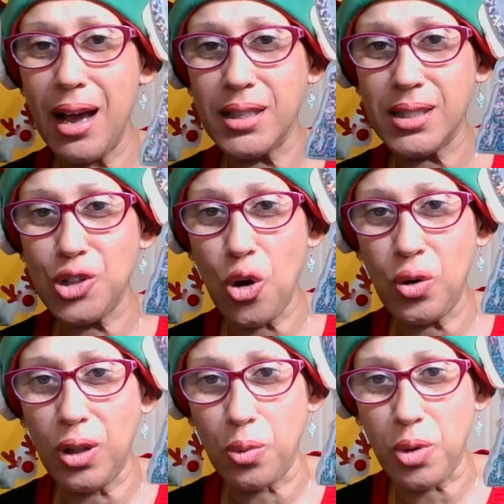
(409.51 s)
a snow
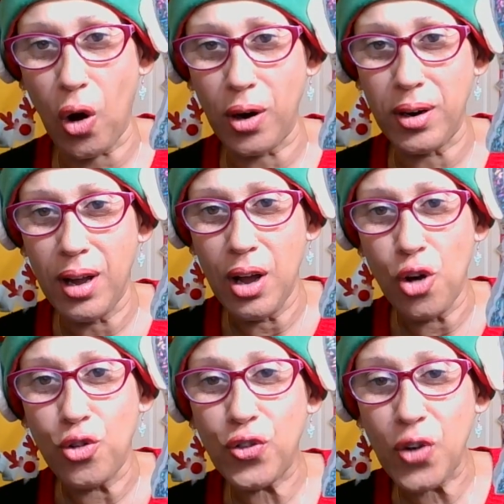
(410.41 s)
globe card
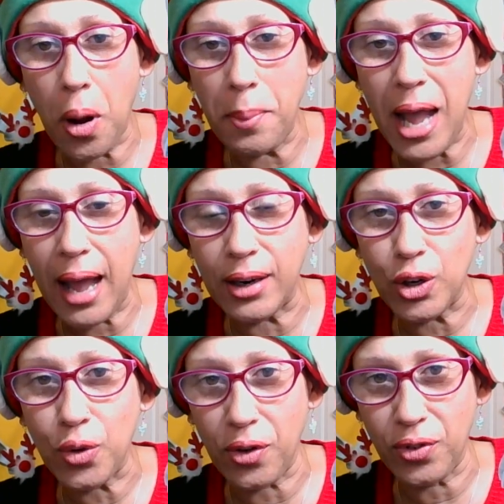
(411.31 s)
from Anna
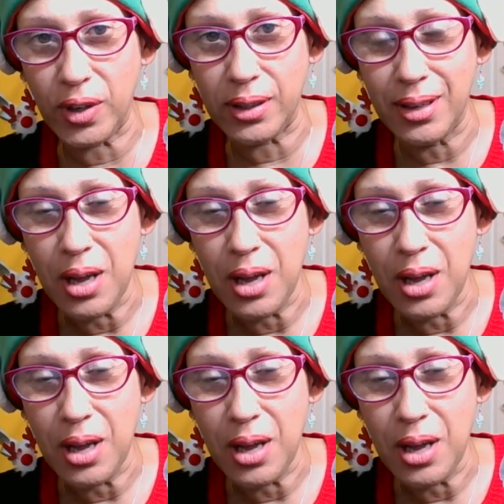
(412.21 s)
Griffin.